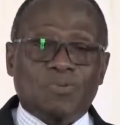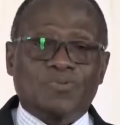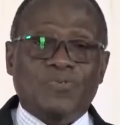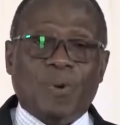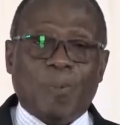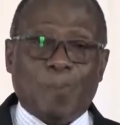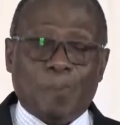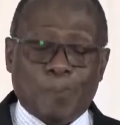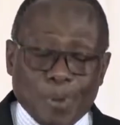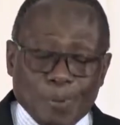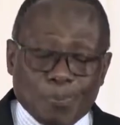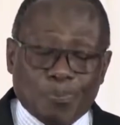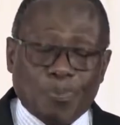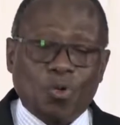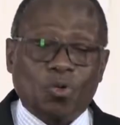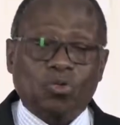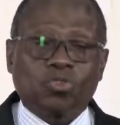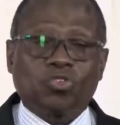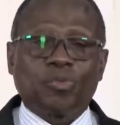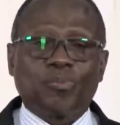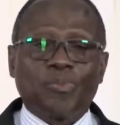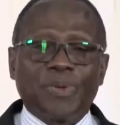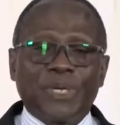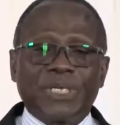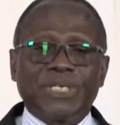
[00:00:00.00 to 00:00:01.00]
for people
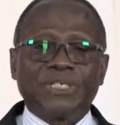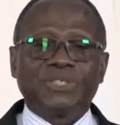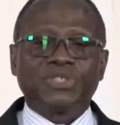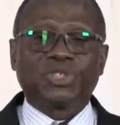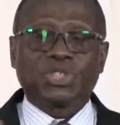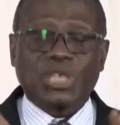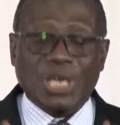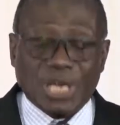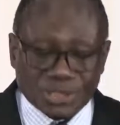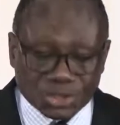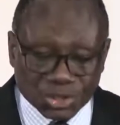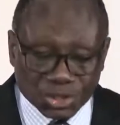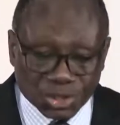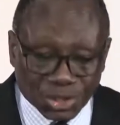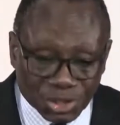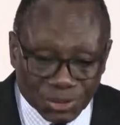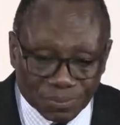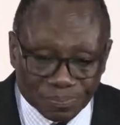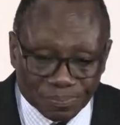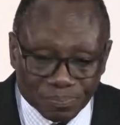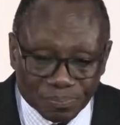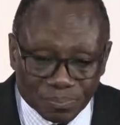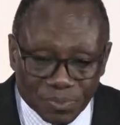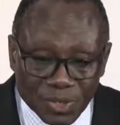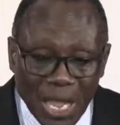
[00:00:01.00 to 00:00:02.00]
to be in church.
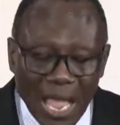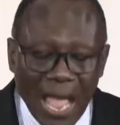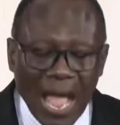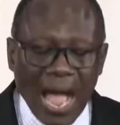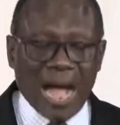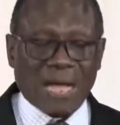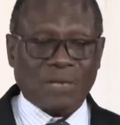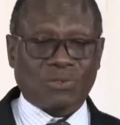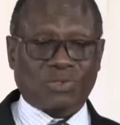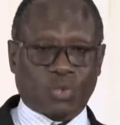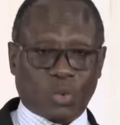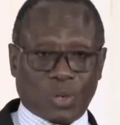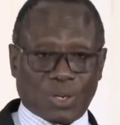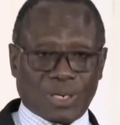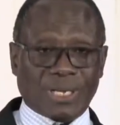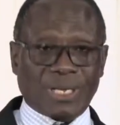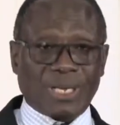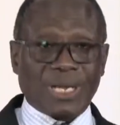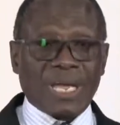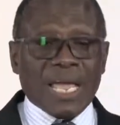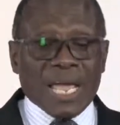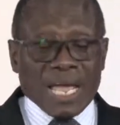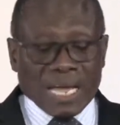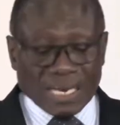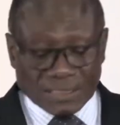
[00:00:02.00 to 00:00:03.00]
Actually,
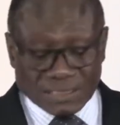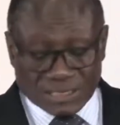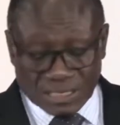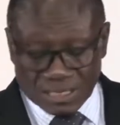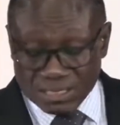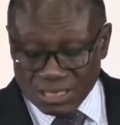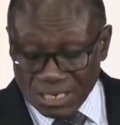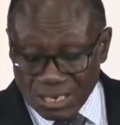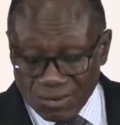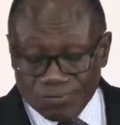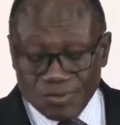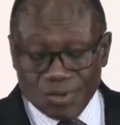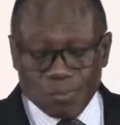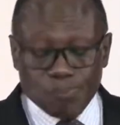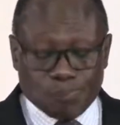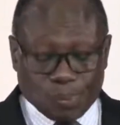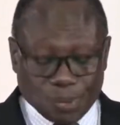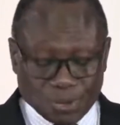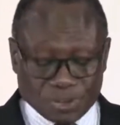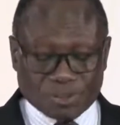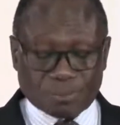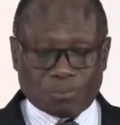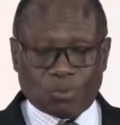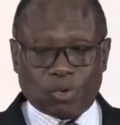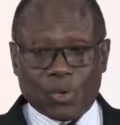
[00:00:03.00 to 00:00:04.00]
it is even
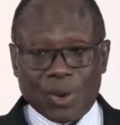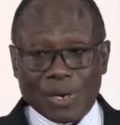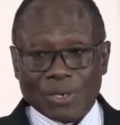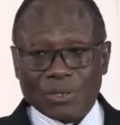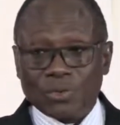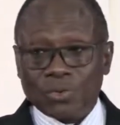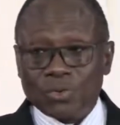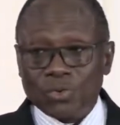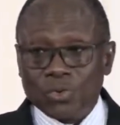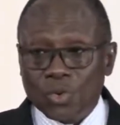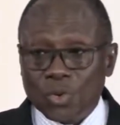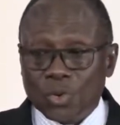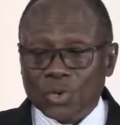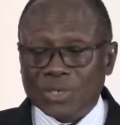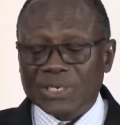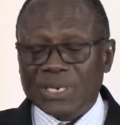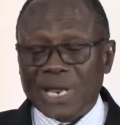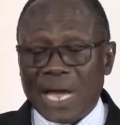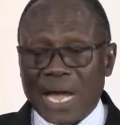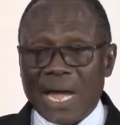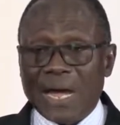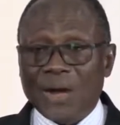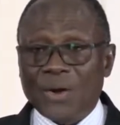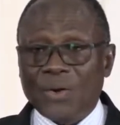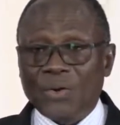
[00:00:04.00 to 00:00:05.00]
possible when you look
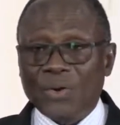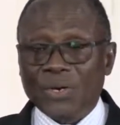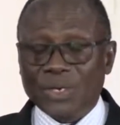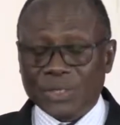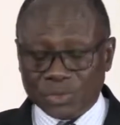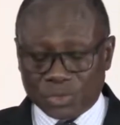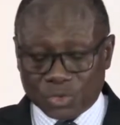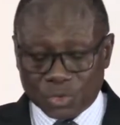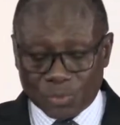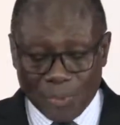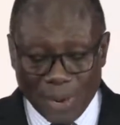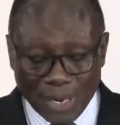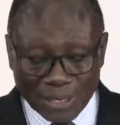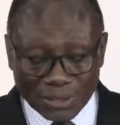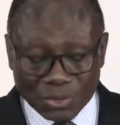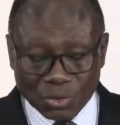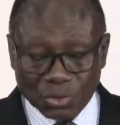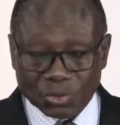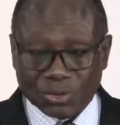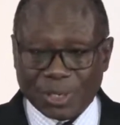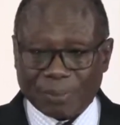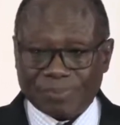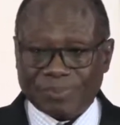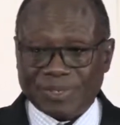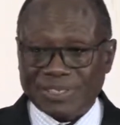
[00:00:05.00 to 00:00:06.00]
down into Matthew
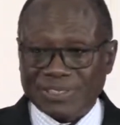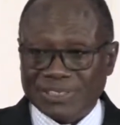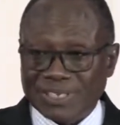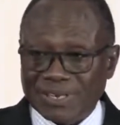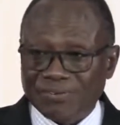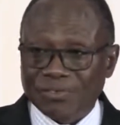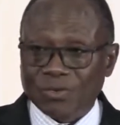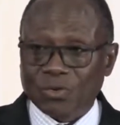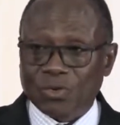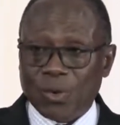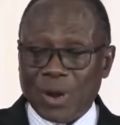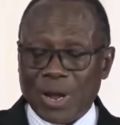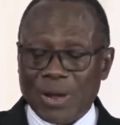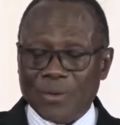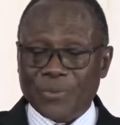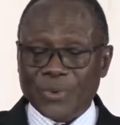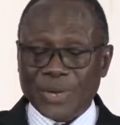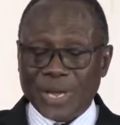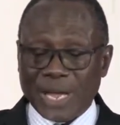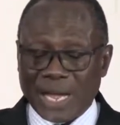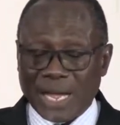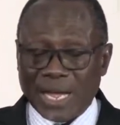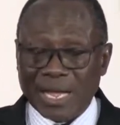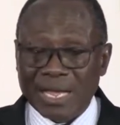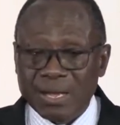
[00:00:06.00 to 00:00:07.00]
chapter 7 where we
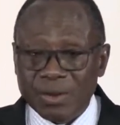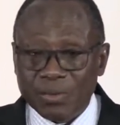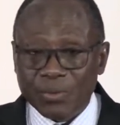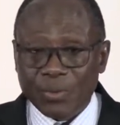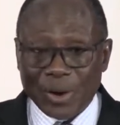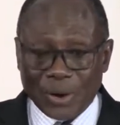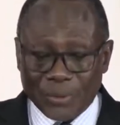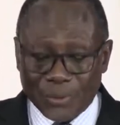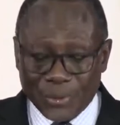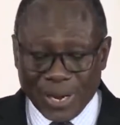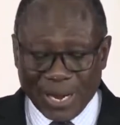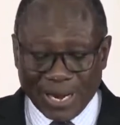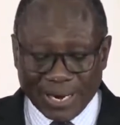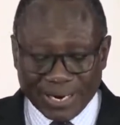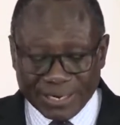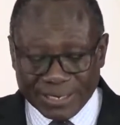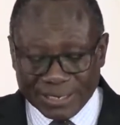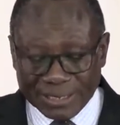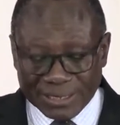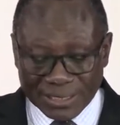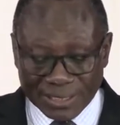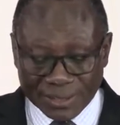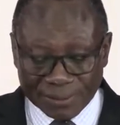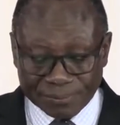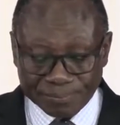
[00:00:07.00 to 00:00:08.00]
are
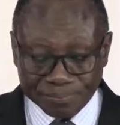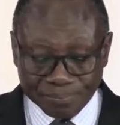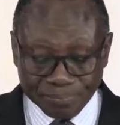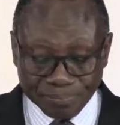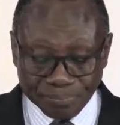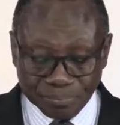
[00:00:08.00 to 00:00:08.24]
reading,